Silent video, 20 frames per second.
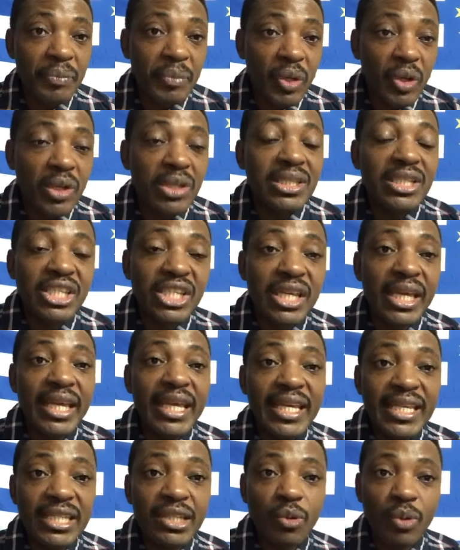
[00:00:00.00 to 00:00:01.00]
because
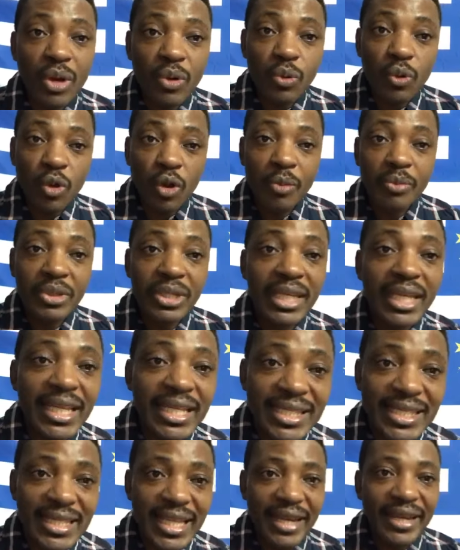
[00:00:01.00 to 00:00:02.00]
he is the one who
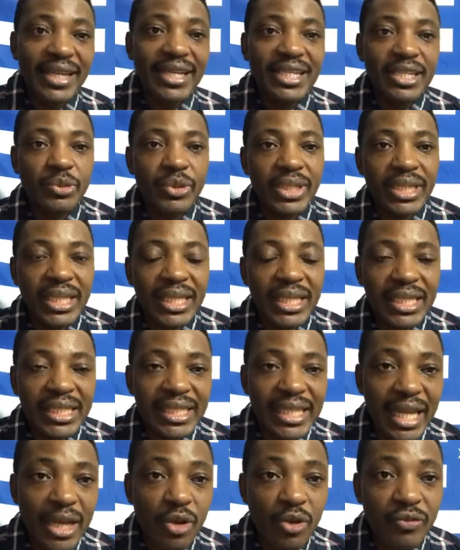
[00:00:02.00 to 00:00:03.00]
communicates directly with
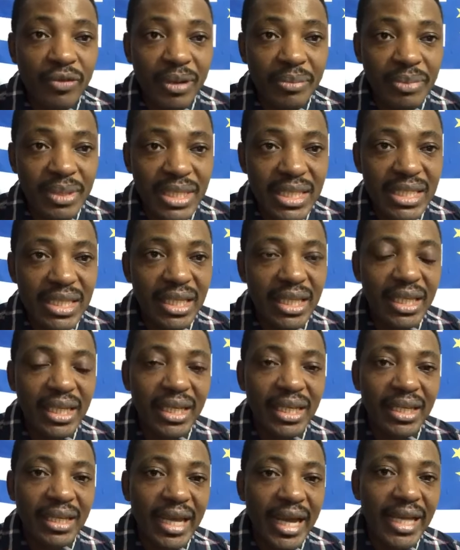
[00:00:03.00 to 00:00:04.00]
Nalova B
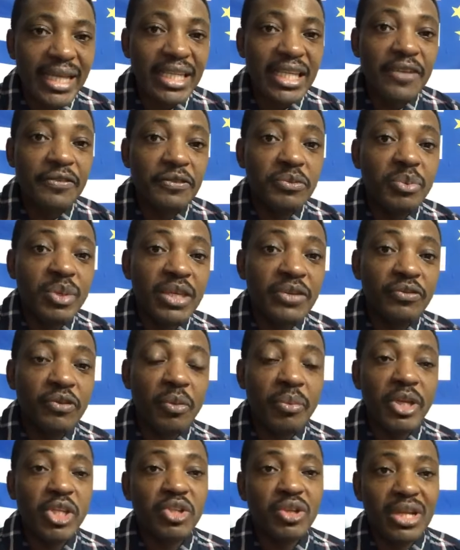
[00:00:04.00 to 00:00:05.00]
and gives me
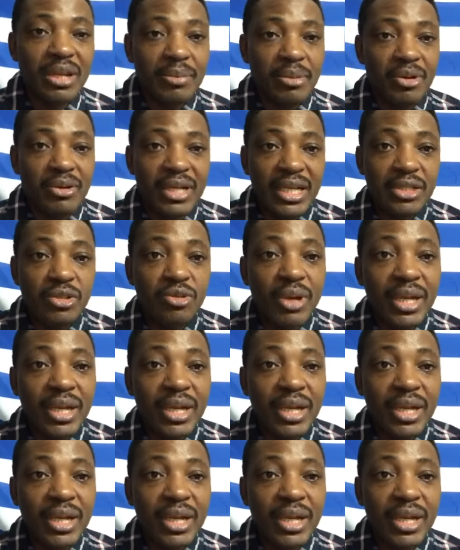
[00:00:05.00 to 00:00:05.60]
information about that.